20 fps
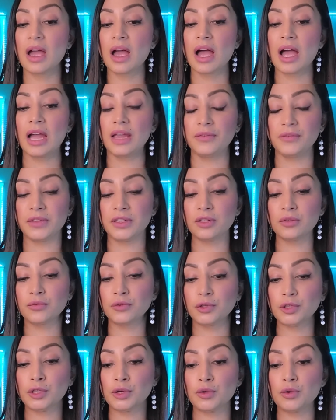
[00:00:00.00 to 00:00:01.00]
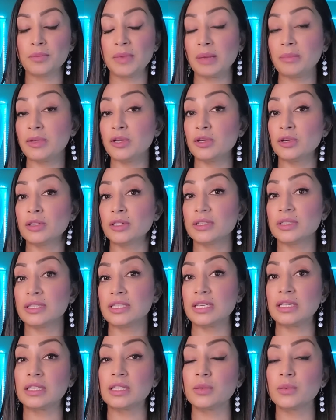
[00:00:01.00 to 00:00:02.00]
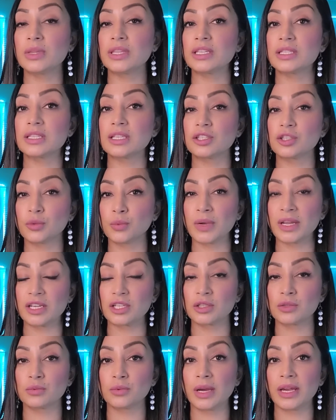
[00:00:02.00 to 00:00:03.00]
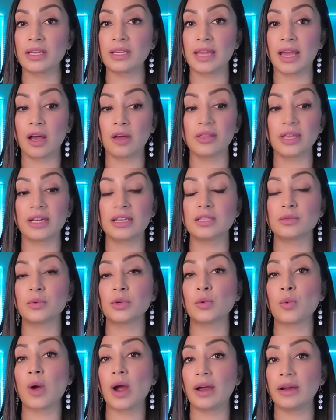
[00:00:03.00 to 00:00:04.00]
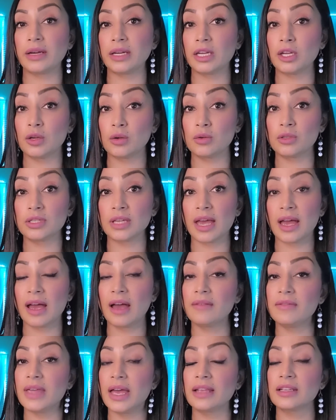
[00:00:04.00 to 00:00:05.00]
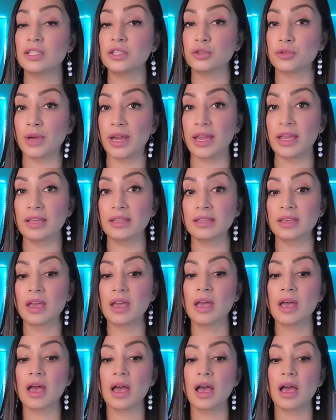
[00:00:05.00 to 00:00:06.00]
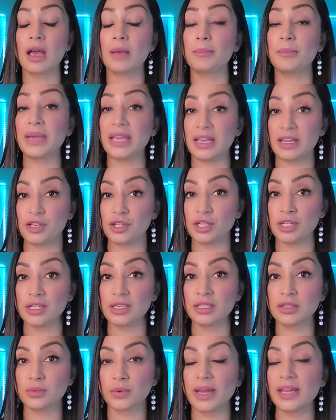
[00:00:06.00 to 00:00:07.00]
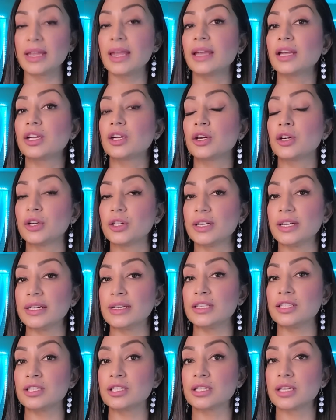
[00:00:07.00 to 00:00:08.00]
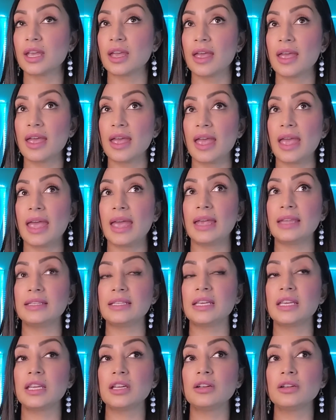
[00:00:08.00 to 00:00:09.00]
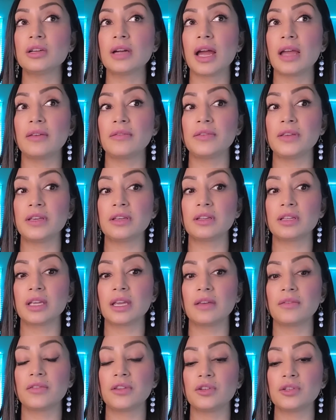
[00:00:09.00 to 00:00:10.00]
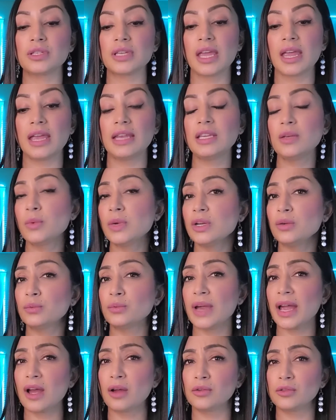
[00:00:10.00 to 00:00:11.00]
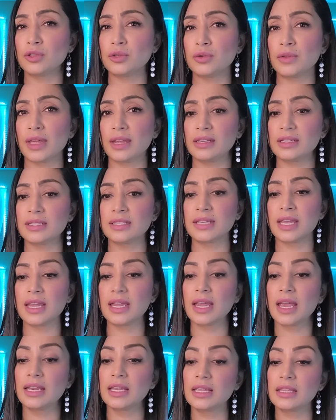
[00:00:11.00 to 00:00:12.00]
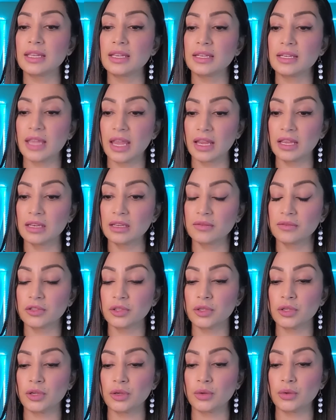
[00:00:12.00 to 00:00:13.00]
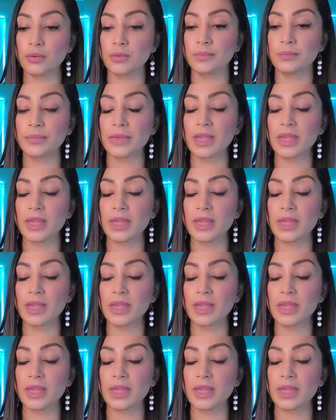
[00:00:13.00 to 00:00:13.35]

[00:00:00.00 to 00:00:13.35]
I feel for you, maybe you're dealing with a situation right now that is requiring you to have that strength patience, right, and courage. And here I feel if there's anyone around you that is saying anything negative to you,